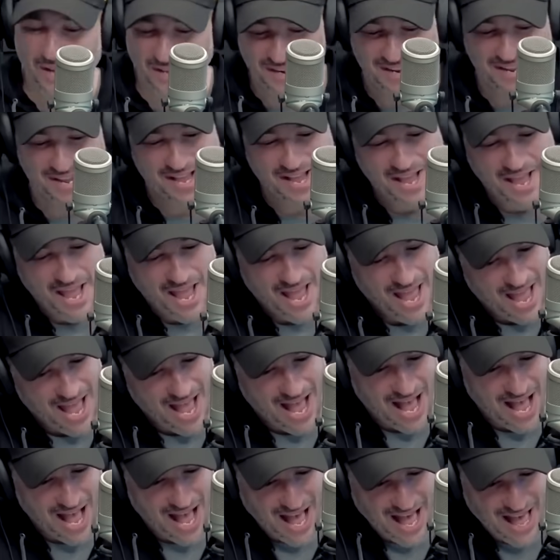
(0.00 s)
but
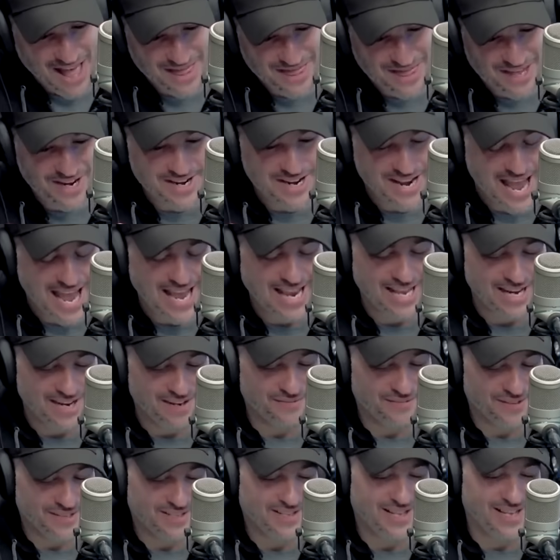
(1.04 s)
the
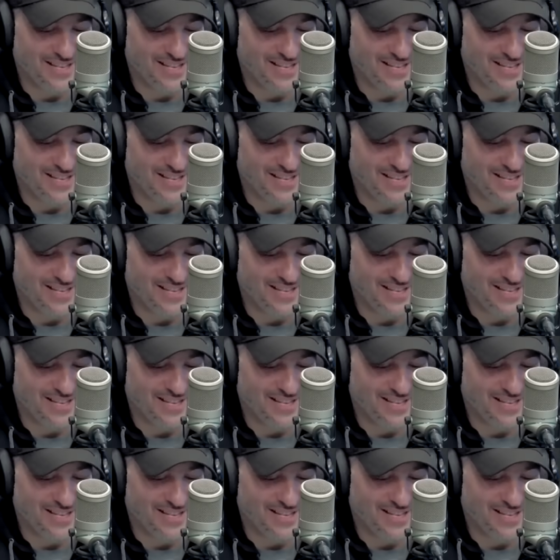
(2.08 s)
negative is